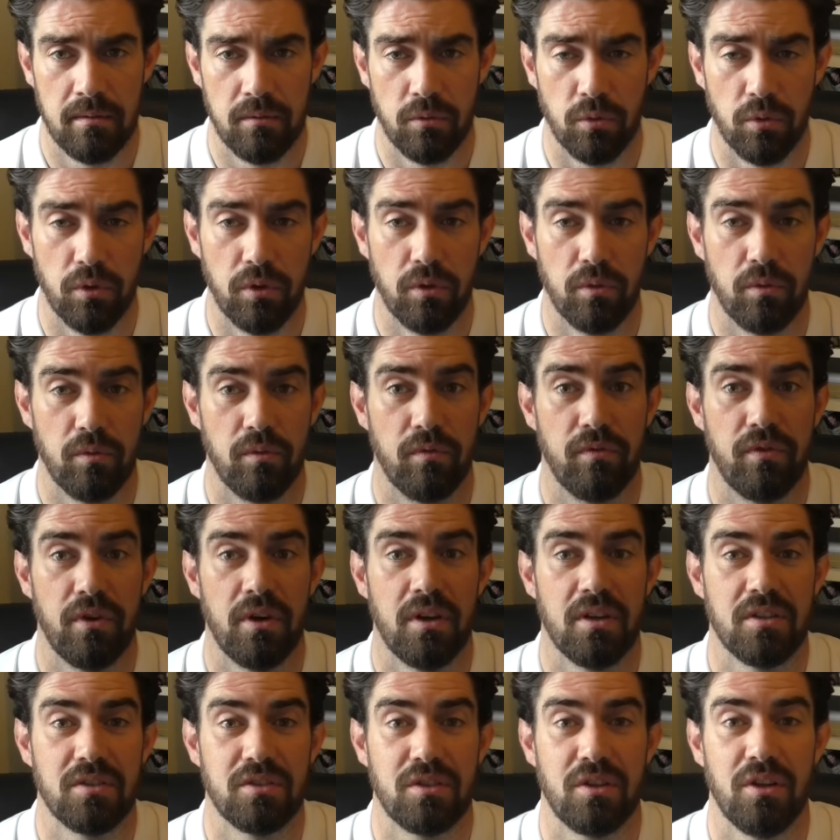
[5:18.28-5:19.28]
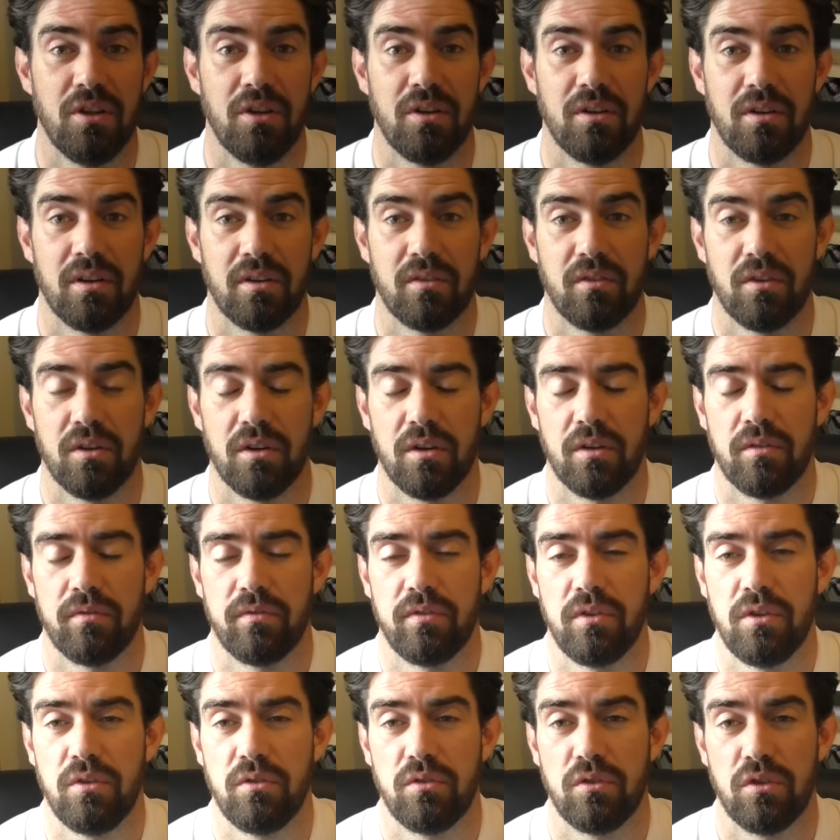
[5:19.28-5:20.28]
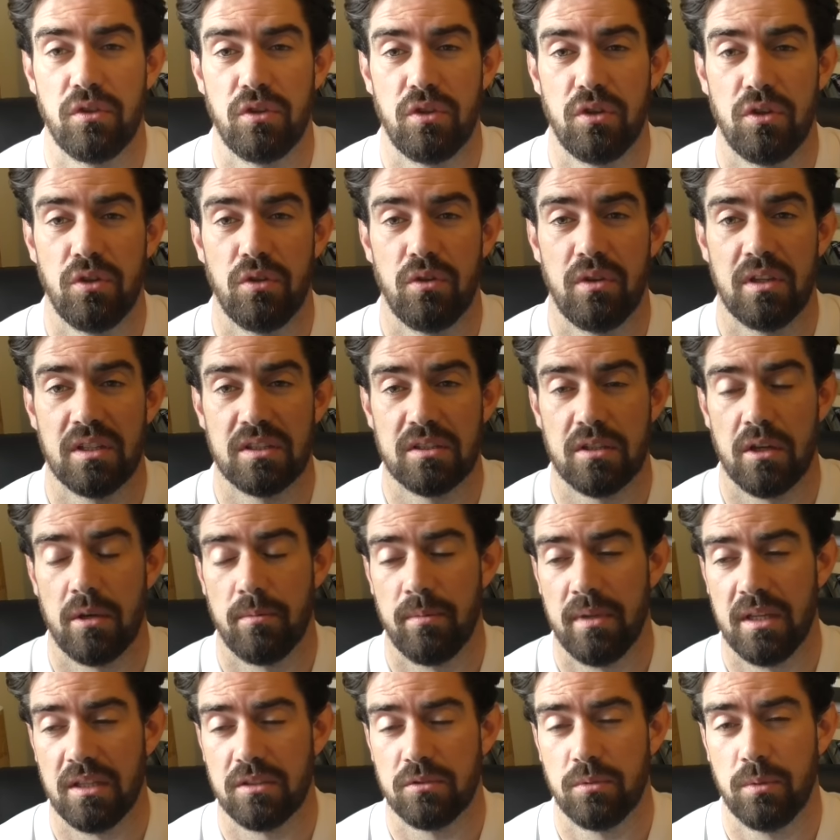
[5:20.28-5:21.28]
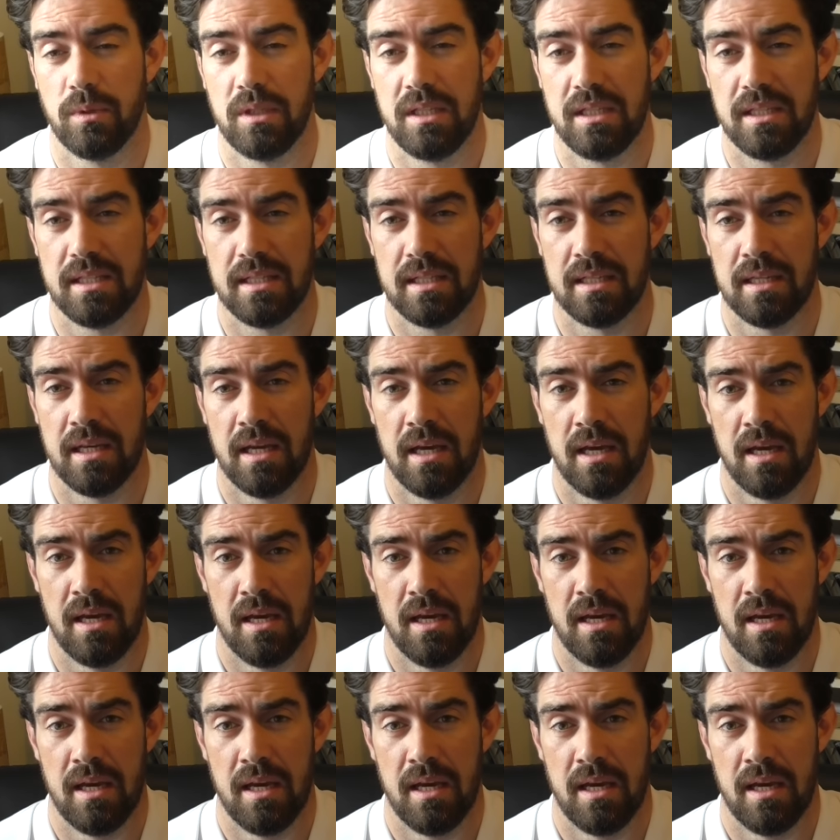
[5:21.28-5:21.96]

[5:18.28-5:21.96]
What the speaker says: Well, the first lot, I've got a few to do this time next week.